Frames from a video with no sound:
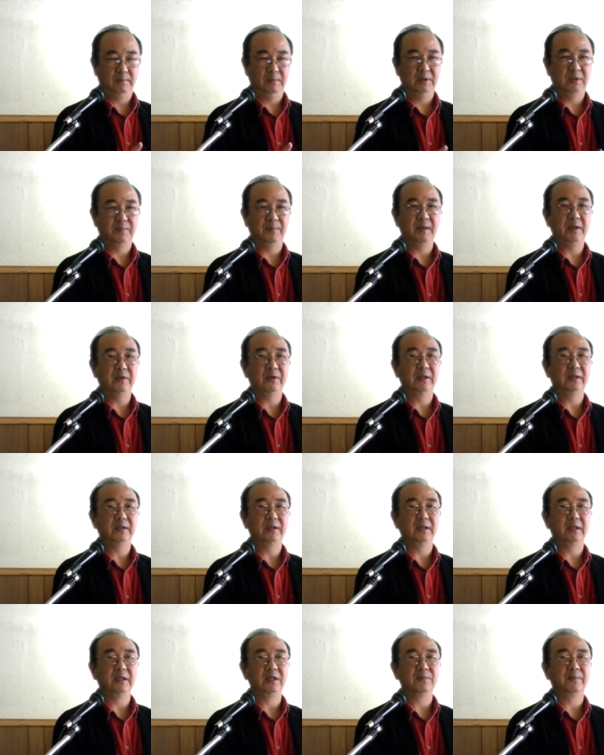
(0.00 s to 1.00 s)
Spirit
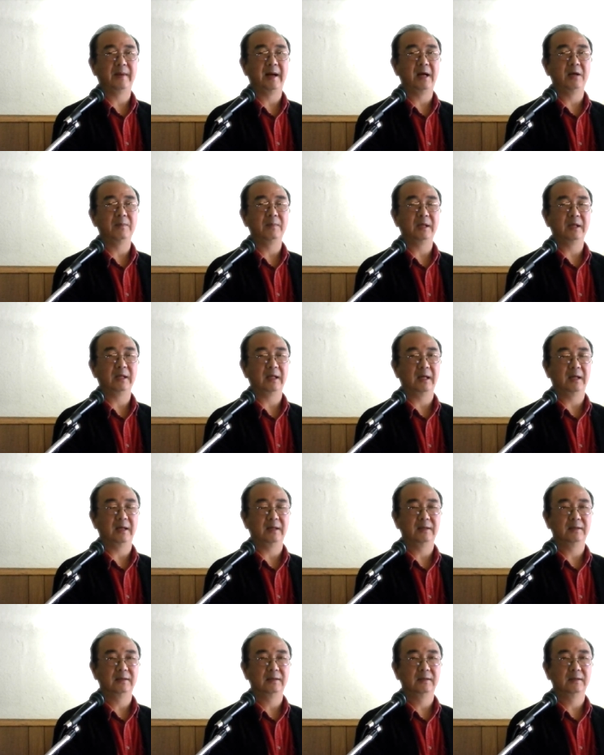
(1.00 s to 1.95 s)
inspired me that